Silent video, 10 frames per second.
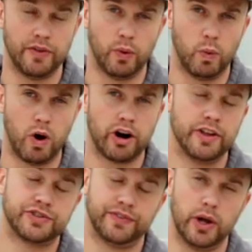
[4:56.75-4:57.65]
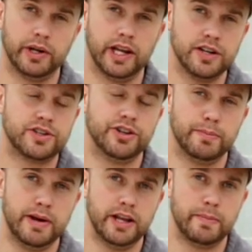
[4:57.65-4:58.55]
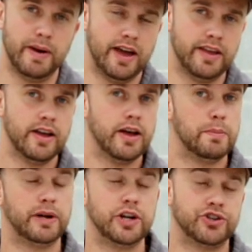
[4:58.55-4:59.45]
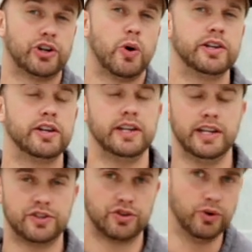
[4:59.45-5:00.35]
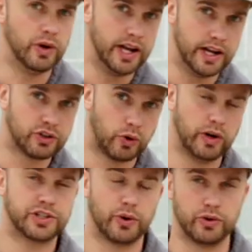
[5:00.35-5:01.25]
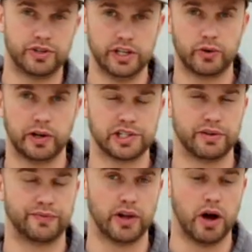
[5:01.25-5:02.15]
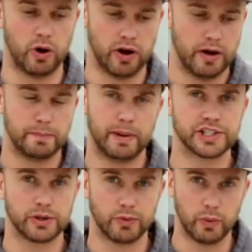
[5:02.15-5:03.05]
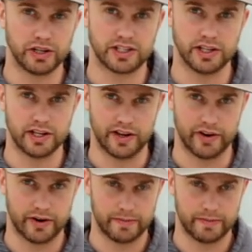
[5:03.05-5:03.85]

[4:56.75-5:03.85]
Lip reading: on the water that's flowing into your media bed, because you're going to need to increase or decrease the flow based on what we see here.